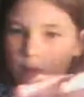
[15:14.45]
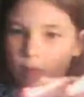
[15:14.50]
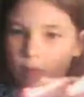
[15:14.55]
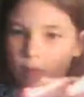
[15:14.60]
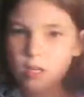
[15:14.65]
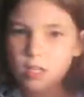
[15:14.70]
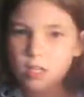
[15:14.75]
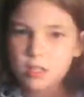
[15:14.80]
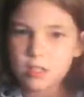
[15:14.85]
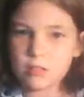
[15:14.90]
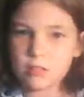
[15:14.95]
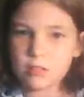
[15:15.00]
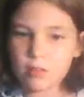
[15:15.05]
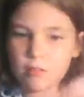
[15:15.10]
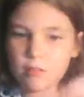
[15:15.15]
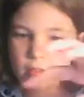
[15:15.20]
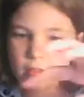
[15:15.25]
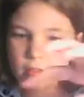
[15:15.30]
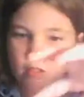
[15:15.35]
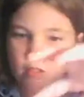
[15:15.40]
orange
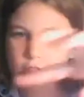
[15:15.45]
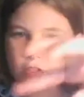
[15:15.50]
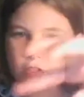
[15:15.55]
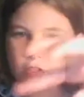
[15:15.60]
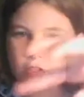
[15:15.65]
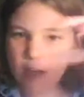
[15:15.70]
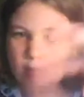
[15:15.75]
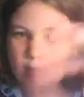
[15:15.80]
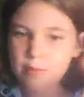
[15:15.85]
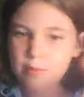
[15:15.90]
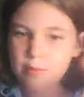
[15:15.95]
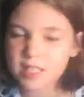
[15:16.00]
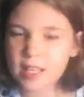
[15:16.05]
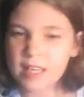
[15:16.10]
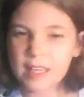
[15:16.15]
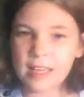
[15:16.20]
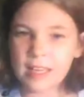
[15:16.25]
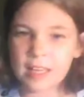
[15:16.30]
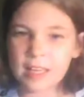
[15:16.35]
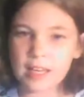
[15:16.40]
with little stripes.
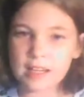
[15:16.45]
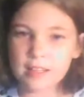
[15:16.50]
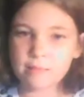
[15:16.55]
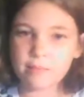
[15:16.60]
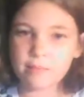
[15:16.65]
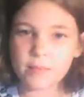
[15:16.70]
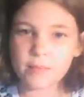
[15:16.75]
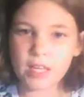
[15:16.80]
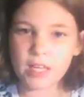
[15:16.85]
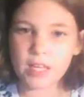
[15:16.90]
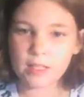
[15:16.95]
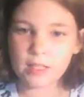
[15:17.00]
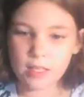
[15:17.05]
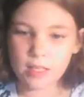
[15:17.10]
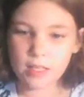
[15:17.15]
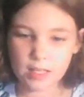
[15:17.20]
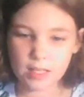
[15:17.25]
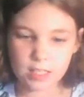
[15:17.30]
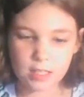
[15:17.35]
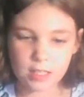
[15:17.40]
And
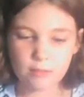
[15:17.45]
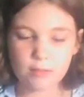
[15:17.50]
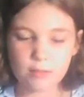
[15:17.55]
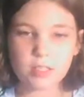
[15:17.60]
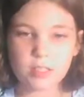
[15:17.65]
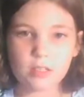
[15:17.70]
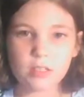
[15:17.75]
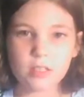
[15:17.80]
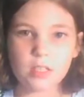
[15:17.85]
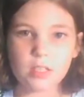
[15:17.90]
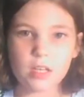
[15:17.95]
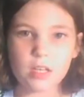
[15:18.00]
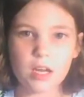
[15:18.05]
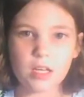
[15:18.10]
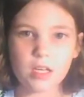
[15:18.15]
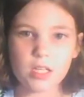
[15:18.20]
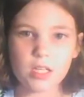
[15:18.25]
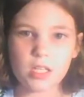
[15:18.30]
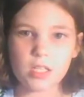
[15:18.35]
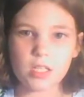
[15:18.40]
she was so
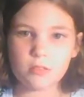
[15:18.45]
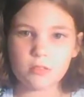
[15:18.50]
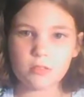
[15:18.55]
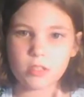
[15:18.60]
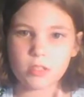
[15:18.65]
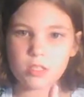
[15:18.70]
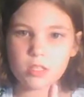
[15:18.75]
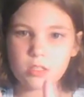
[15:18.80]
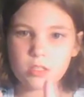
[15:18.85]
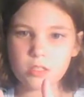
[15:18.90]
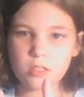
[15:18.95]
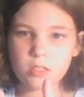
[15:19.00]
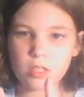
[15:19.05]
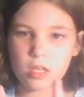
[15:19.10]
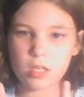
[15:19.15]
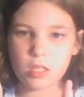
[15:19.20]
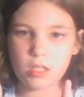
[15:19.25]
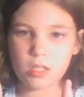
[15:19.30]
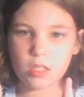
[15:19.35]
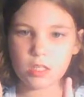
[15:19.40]
tiny. She was just
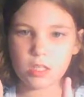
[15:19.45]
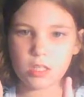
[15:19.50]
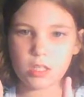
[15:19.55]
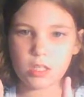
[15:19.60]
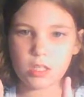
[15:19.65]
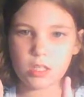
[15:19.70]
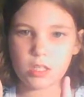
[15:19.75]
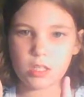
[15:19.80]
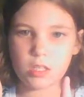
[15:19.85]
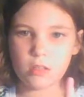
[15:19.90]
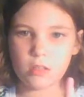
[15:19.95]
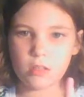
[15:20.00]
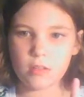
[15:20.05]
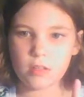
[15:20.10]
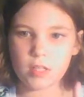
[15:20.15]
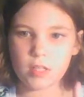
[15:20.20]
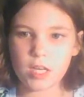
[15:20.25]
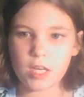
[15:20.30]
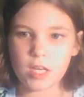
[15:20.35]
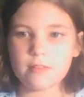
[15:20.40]
tiny.
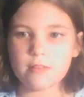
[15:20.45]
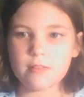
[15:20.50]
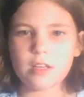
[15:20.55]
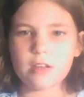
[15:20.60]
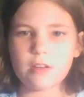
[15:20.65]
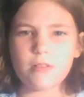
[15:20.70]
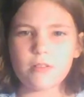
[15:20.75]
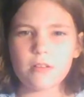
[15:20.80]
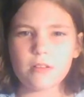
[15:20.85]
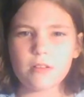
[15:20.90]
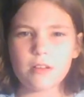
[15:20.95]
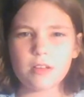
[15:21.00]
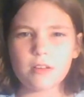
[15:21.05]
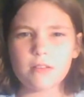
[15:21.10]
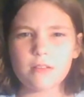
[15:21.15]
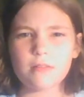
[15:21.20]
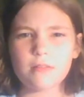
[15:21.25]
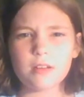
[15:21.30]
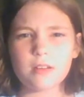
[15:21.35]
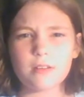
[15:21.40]
And I was like, oh, I
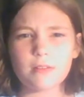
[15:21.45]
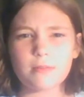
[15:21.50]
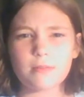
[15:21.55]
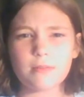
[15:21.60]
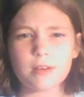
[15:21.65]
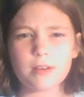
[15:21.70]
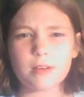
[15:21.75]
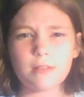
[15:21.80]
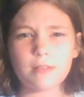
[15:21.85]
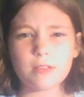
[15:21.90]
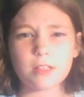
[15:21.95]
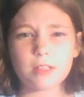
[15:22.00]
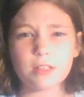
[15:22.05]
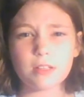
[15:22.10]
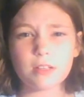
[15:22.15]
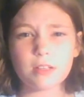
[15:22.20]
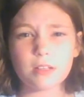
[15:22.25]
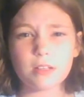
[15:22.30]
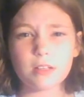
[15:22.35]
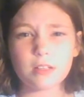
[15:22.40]
don't want to get rid of
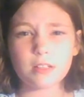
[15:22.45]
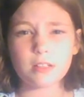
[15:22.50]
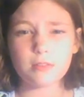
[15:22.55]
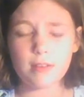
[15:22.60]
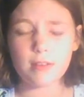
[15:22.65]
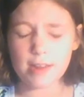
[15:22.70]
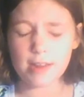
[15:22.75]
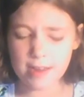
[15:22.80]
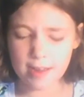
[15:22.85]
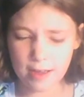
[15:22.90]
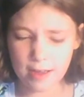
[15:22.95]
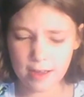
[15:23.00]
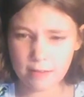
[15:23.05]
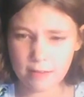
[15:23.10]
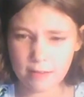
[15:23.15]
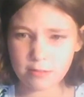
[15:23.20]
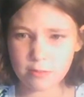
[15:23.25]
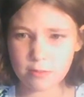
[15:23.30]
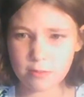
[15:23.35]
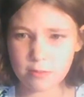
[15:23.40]
her. Do I have
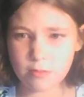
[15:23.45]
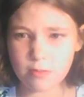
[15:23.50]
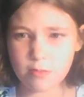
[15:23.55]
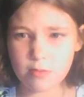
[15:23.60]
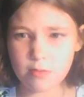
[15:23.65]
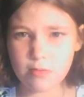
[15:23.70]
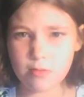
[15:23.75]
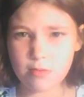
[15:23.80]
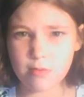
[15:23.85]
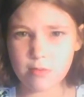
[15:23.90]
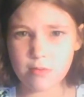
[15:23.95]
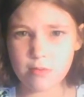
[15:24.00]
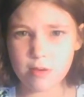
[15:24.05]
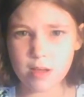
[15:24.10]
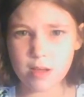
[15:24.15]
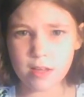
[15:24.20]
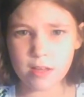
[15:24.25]
to?